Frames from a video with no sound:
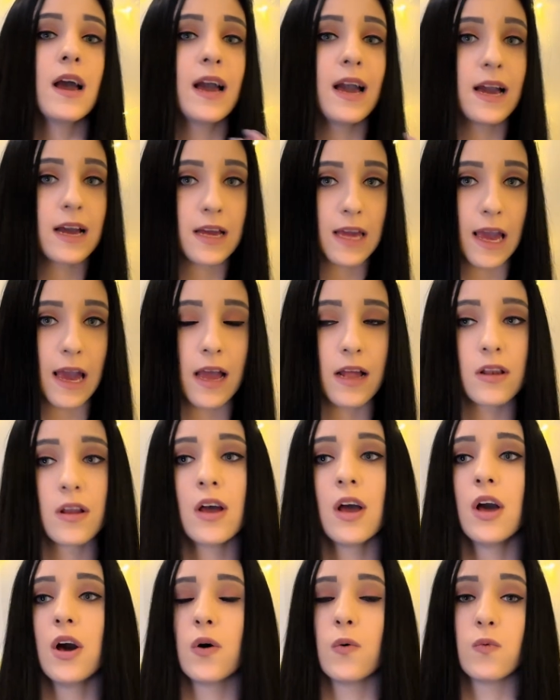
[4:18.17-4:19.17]
again,
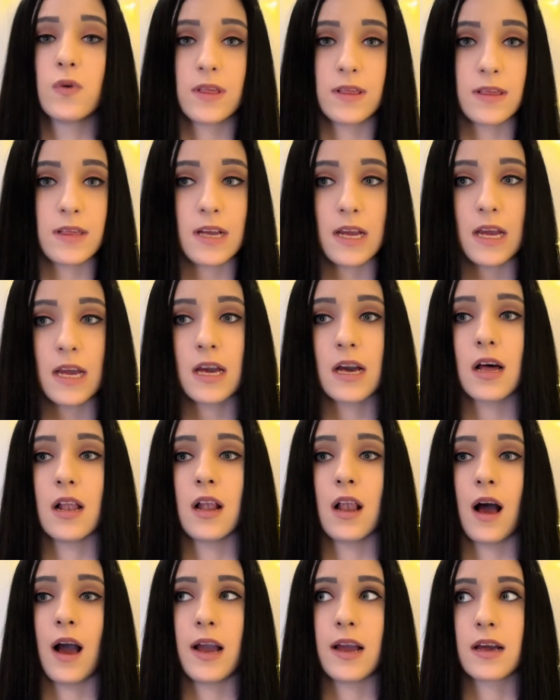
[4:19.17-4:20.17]
we see
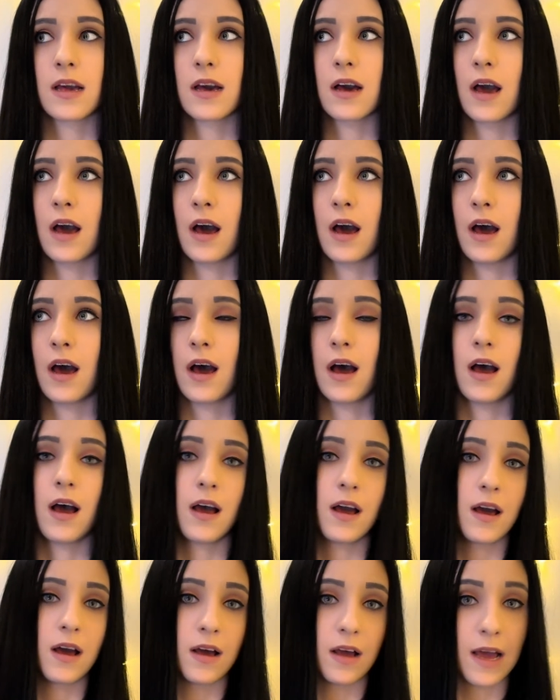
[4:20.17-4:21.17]

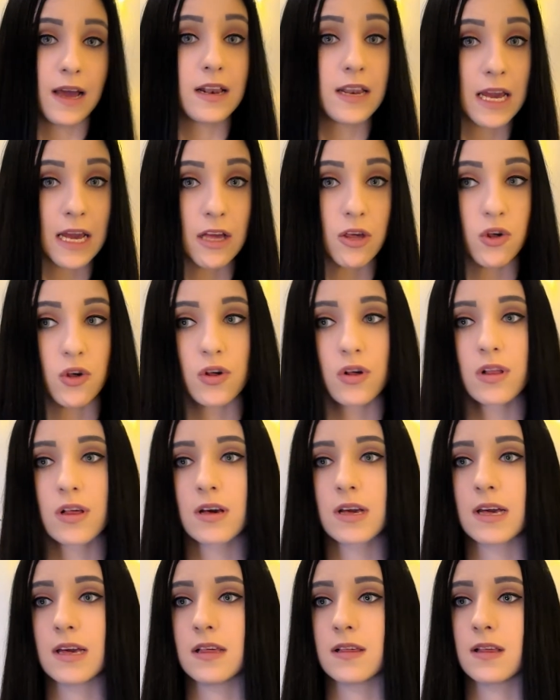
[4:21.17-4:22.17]
an angel.
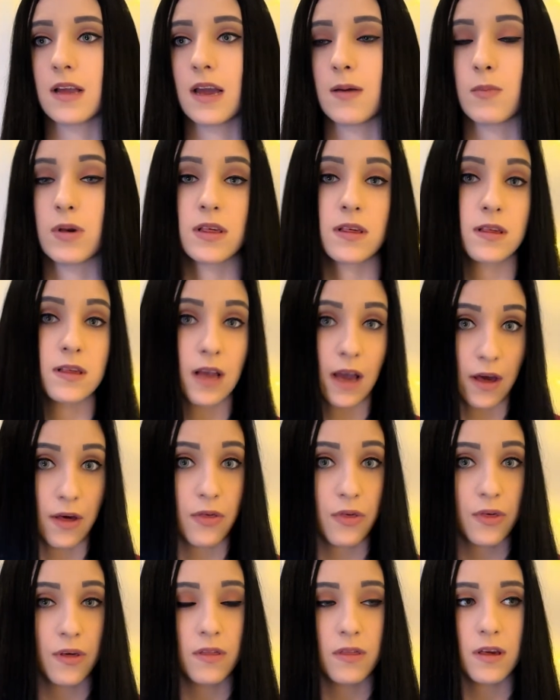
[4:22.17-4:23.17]
His name is
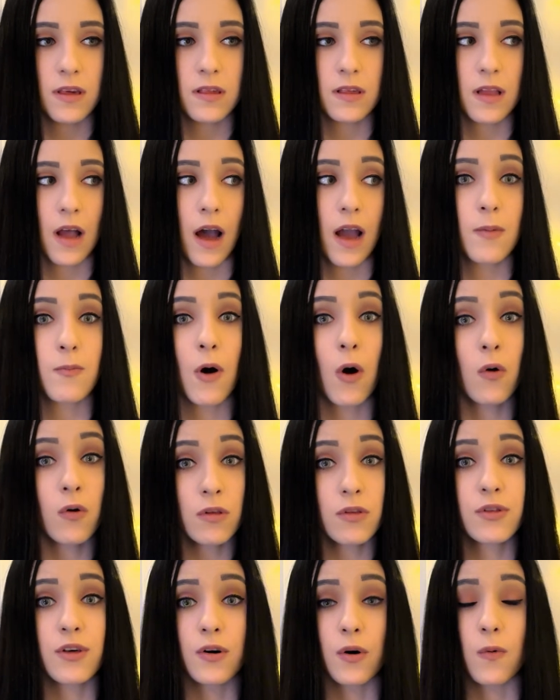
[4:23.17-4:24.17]
Seth this time,
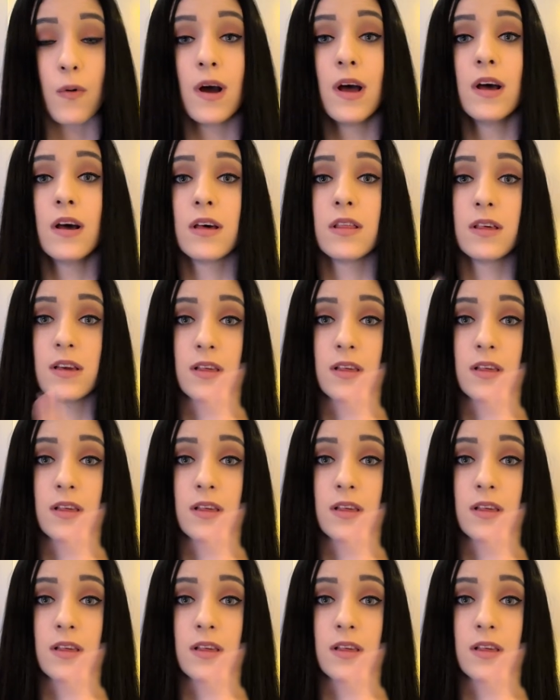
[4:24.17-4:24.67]
although the